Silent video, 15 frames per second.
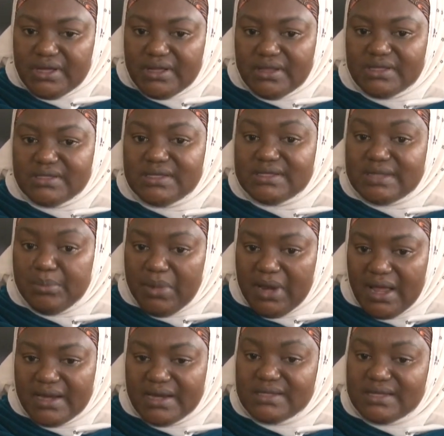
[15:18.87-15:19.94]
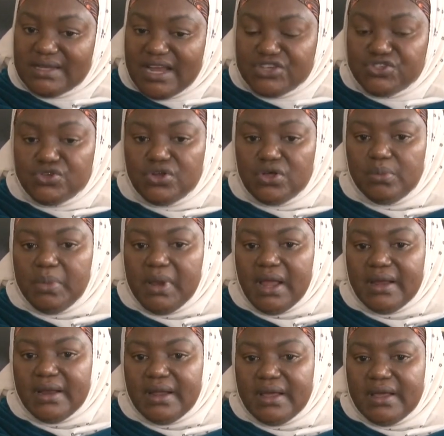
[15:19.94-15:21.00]
This is a plan, it's a national
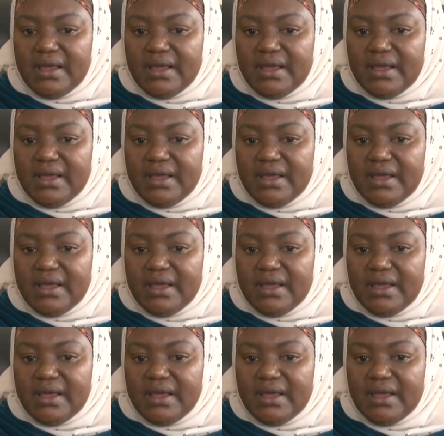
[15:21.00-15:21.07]
plan,